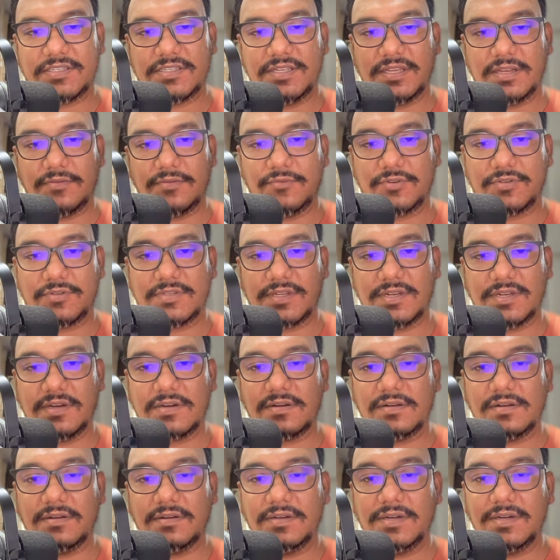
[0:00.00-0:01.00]
there was a
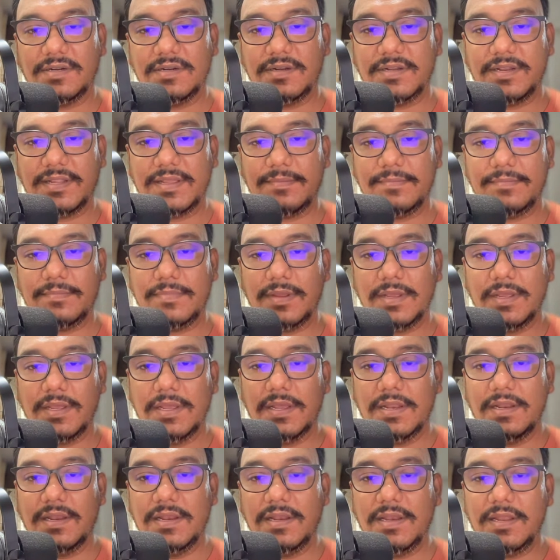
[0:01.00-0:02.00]
little girl named
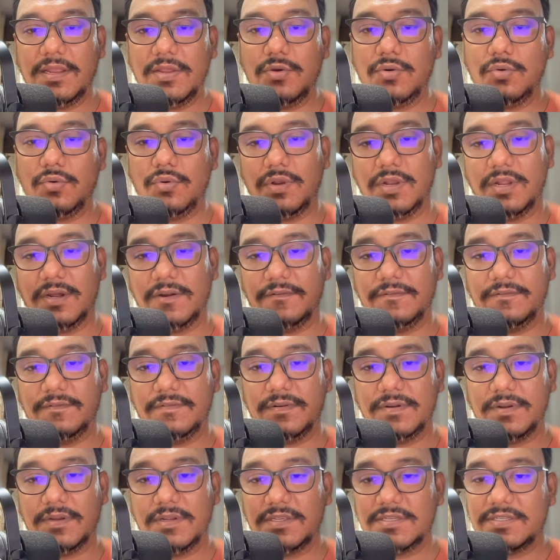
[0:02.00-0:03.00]
Lily who loved